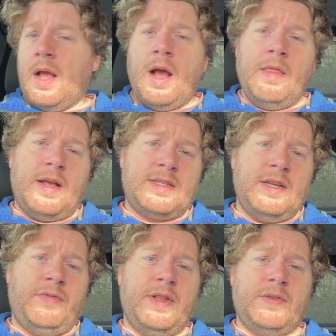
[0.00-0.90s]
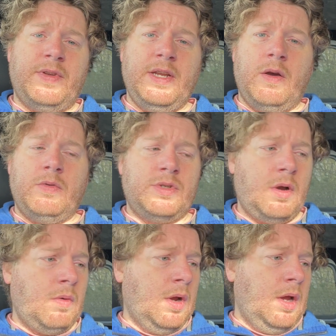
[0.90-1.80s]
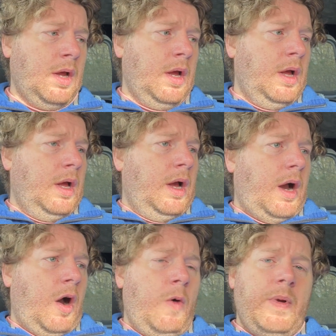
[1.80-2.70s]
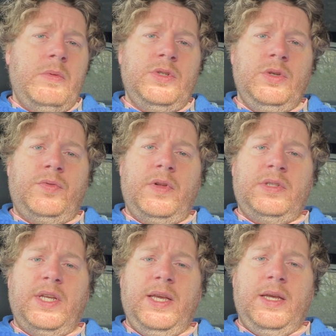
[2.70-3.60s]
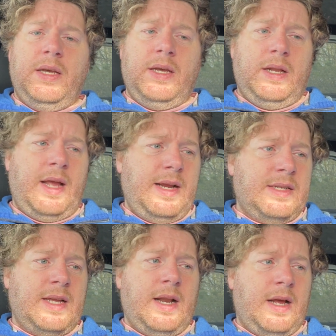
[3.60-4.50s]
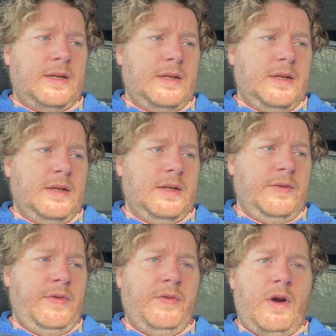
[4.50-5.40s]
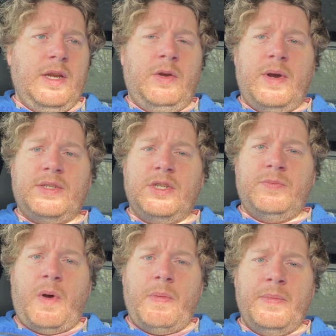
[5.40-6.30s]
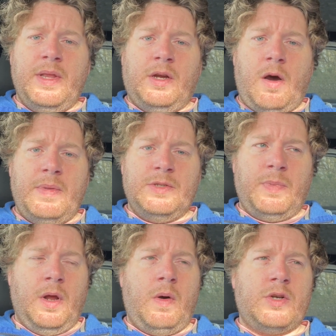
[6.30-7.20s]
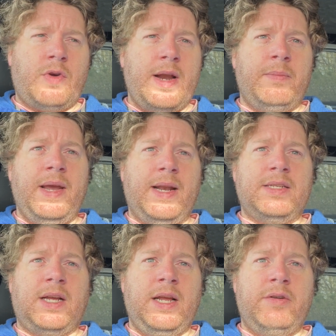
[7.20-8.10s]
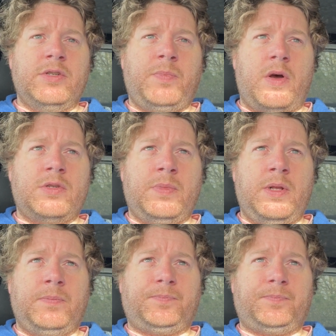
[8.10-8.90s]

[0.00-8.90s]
And that's it for this video. So I hope it was useful to you. Like I said, if you've got any questions, pop them in the comments below. I try to make it as clear as possible.